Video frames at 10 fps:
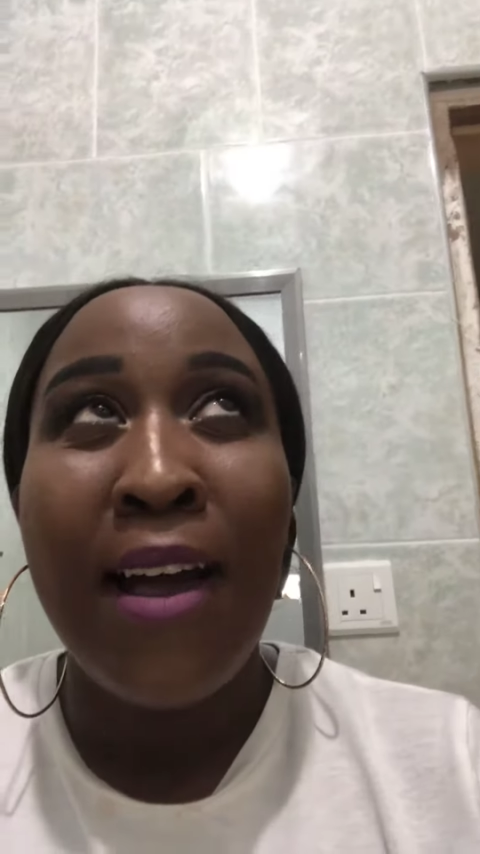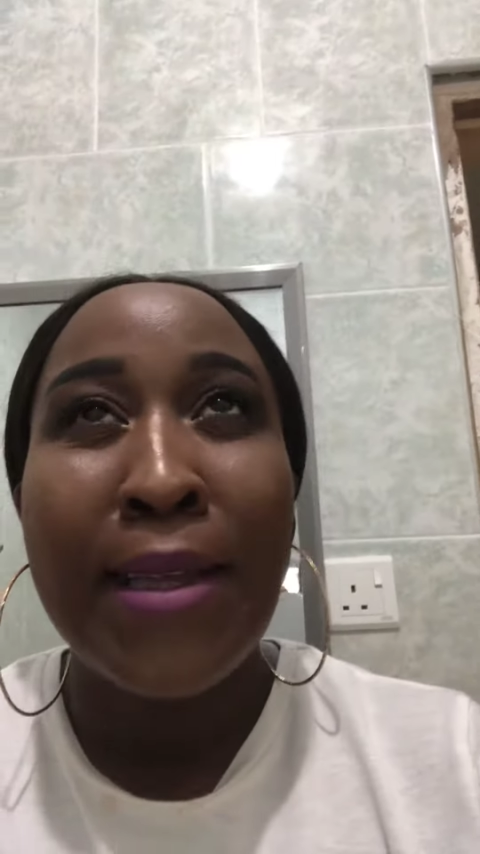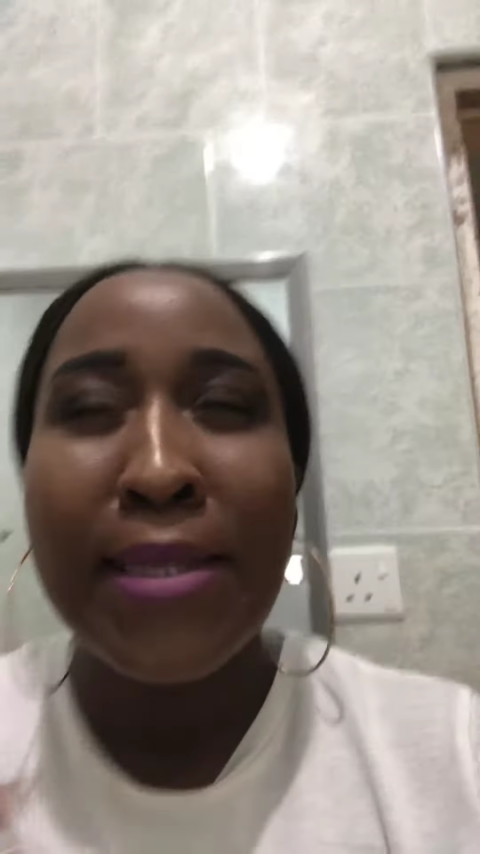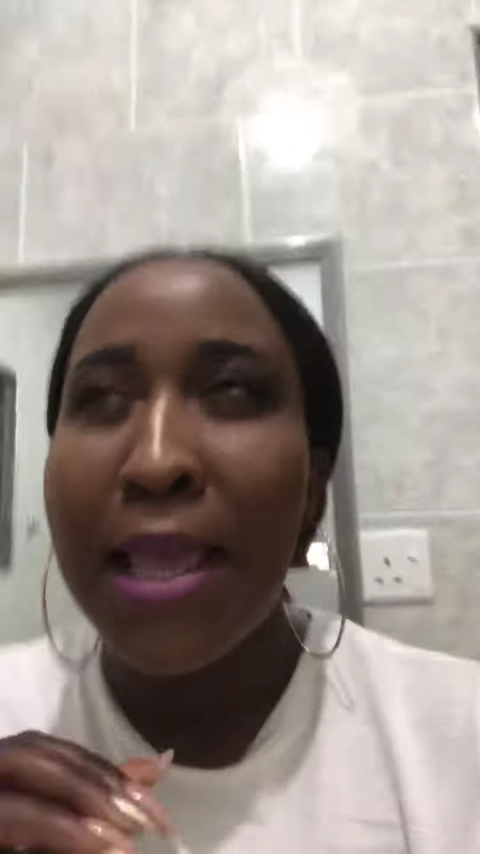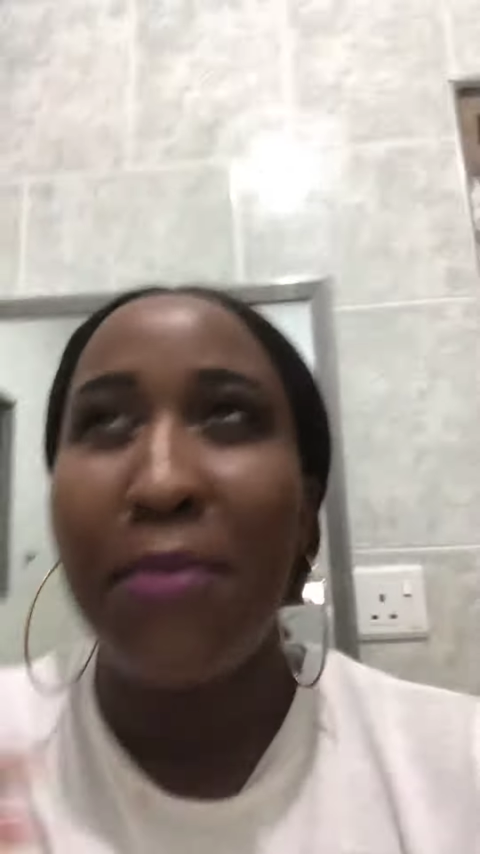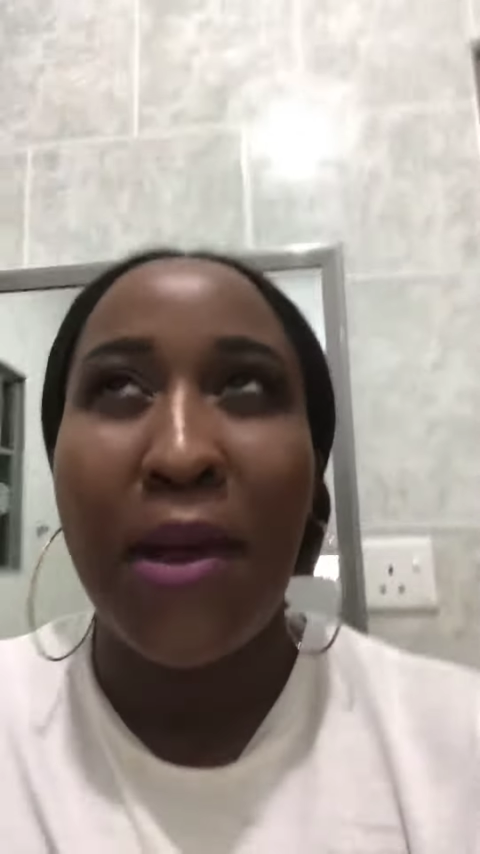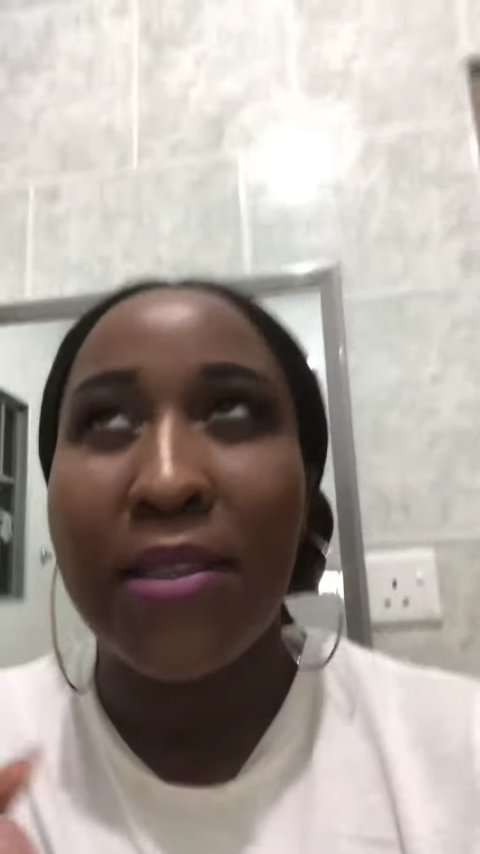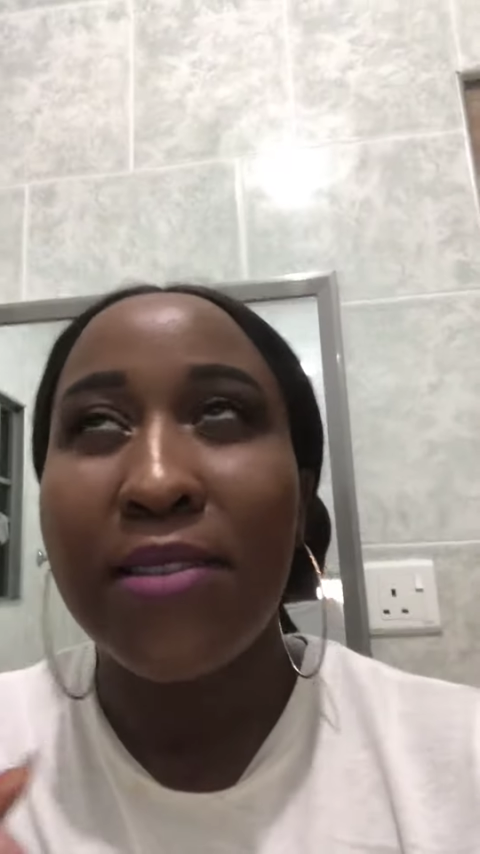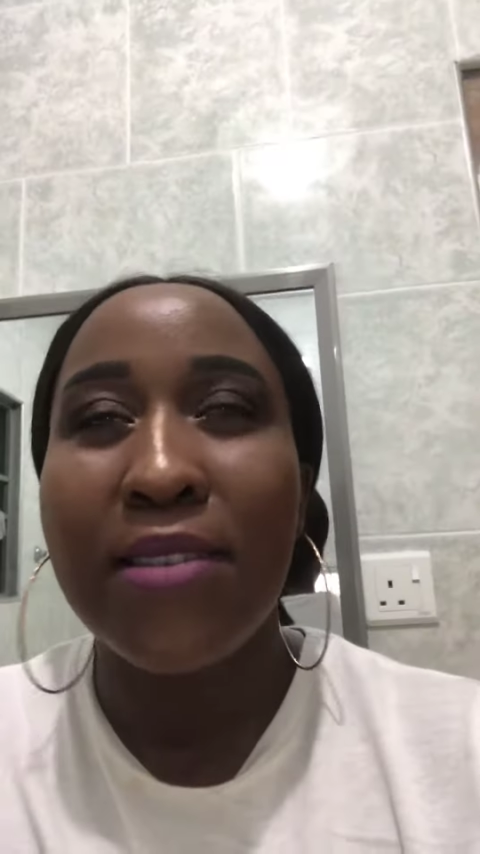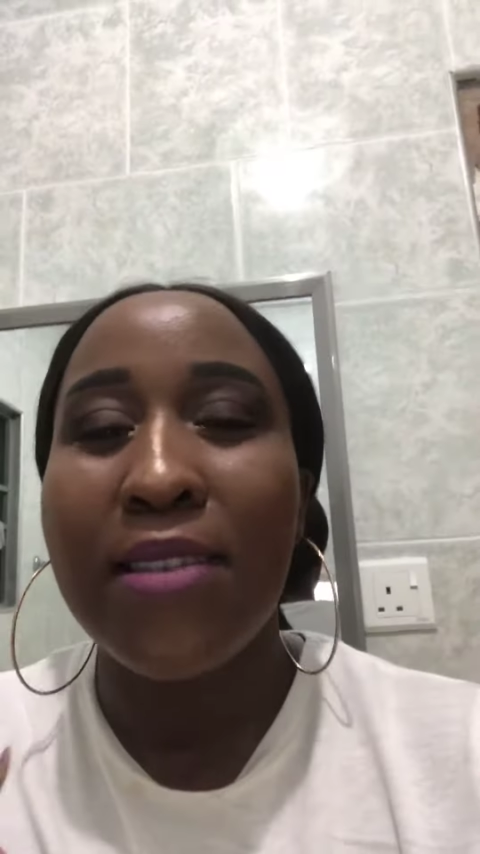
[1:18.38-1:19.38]
10
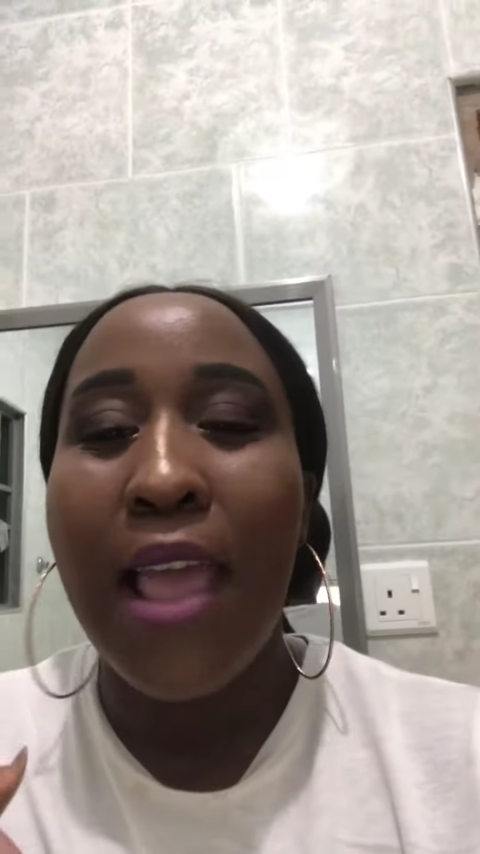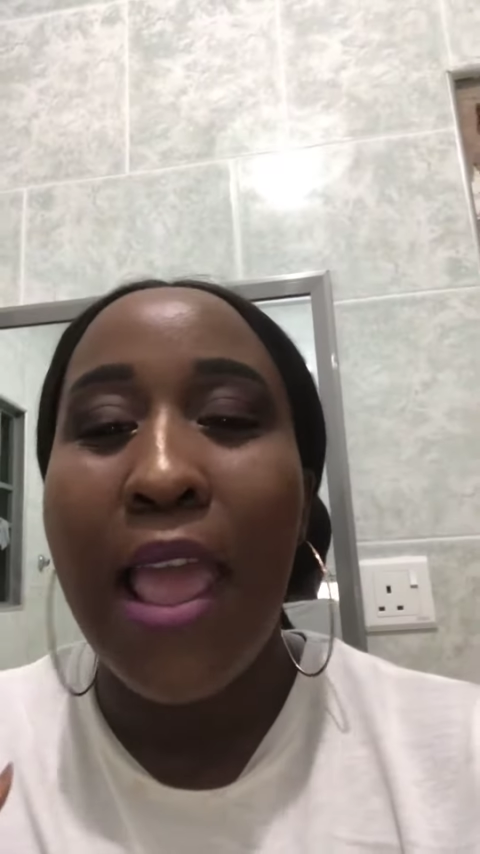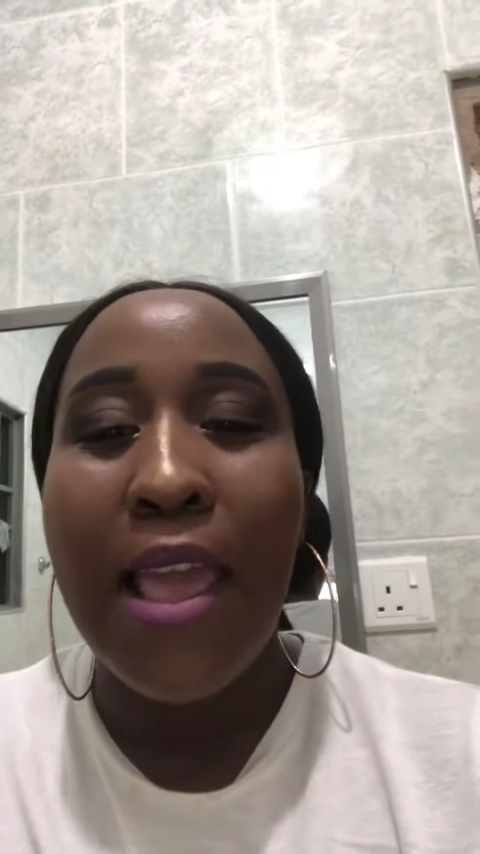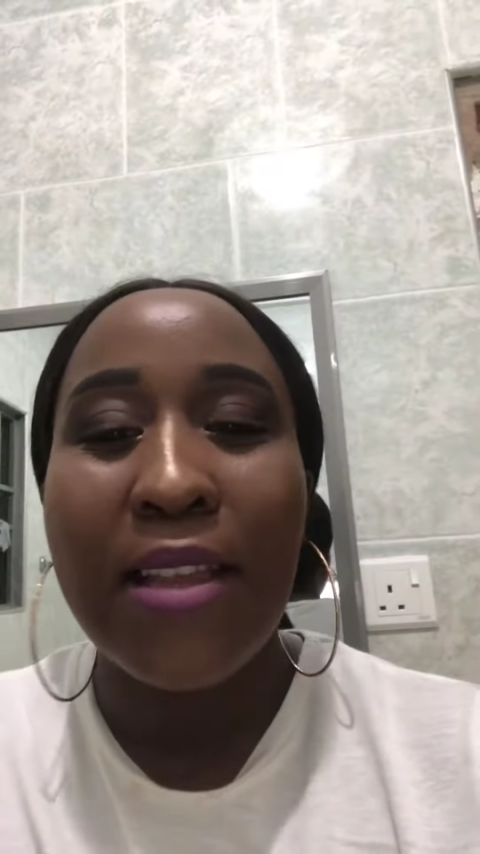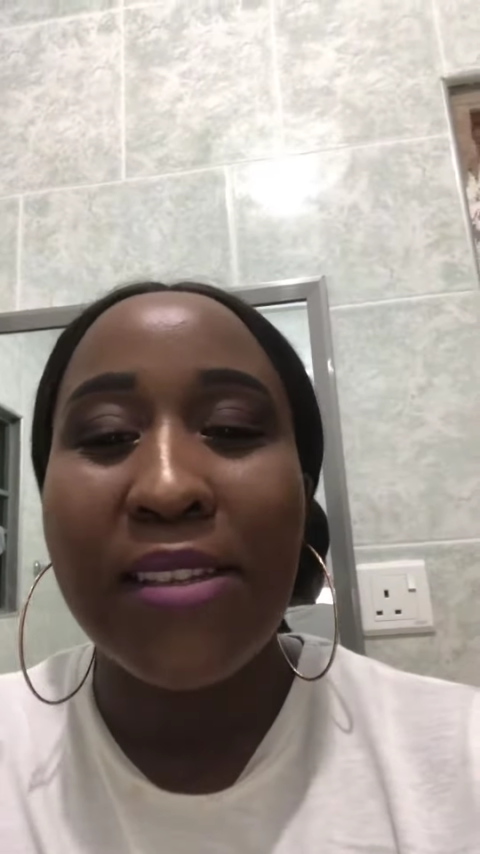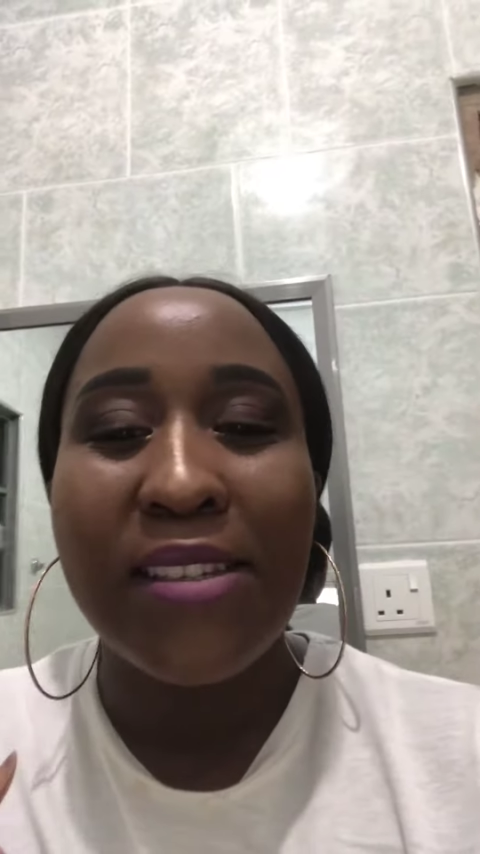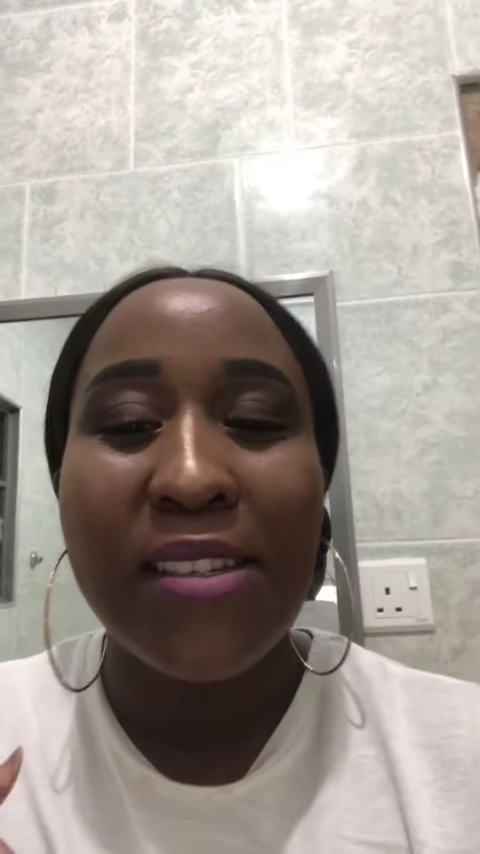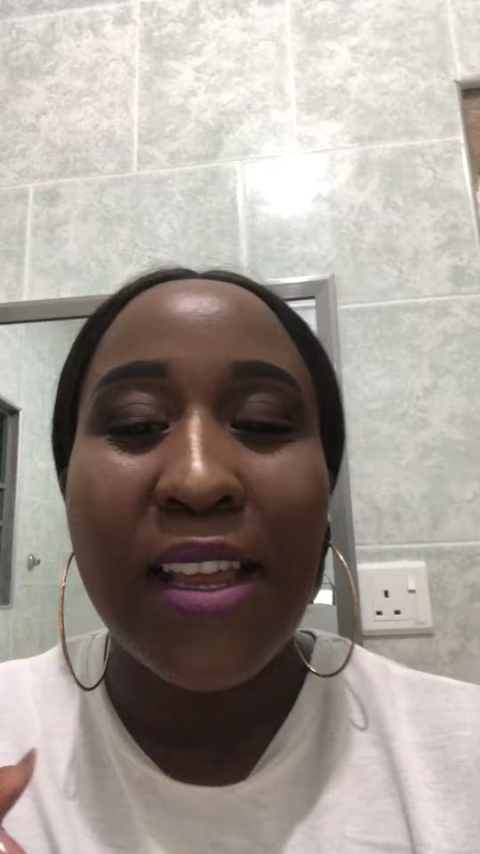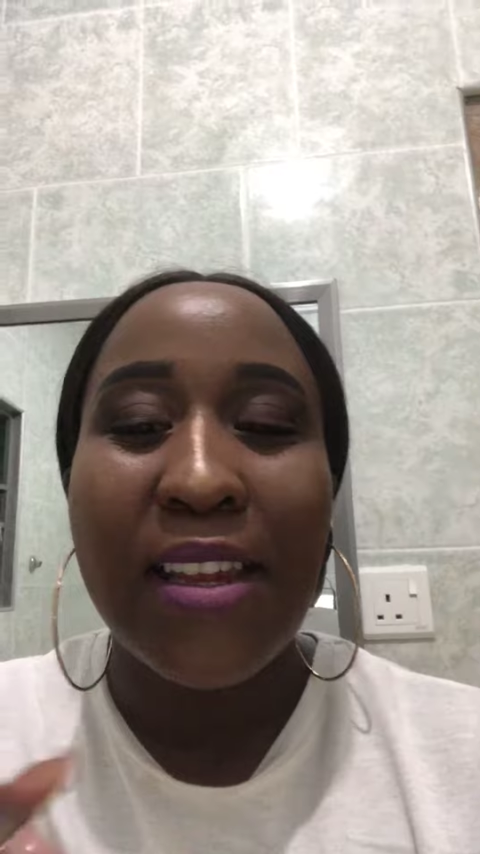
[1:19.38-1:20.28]
months and